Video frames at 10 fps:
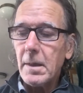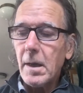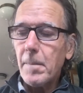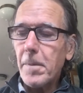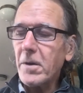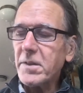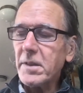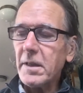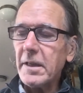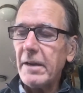A person
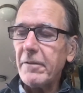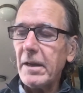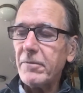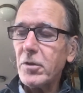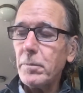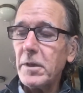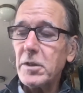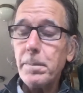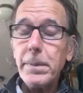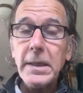can never have too
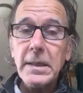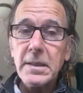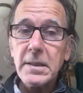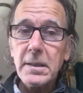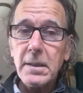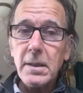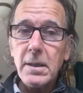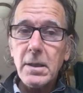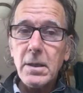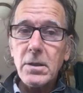much peace,
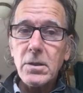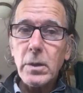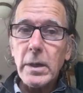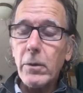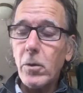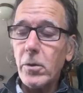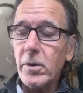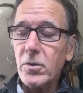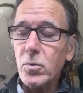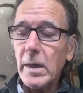so I will
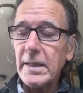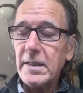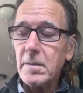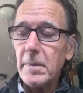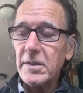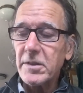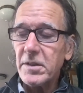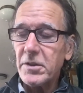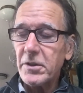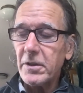order twice as much
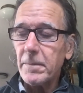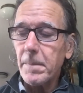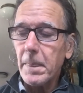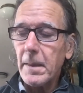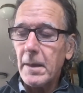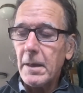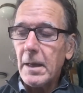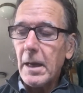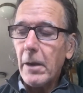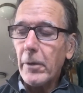this year.
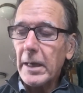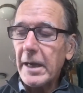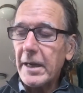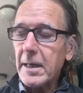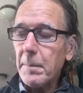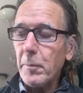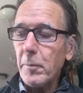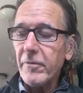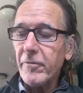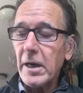I will add a couple
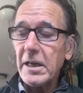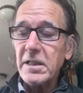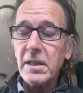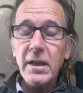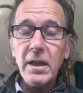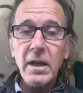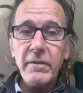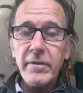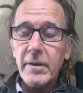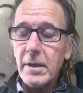more varieties of
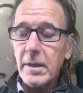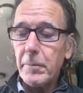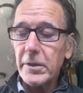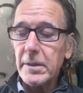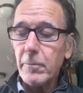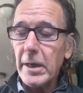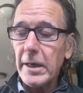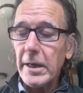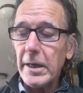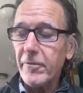love and put them right
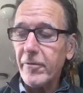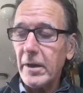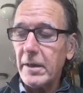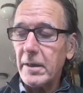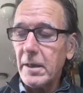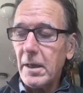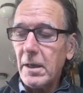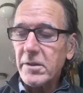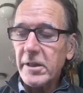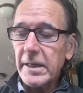here in the front
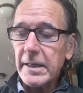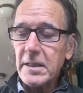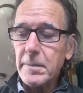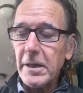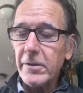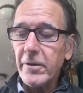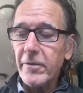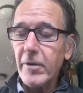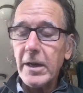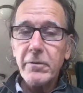so that I can smell their
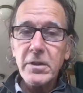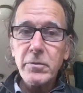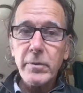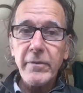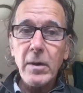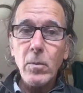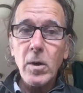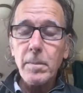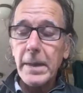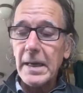fragrance whenever I
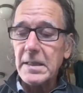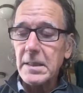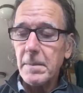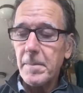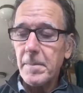walk past them.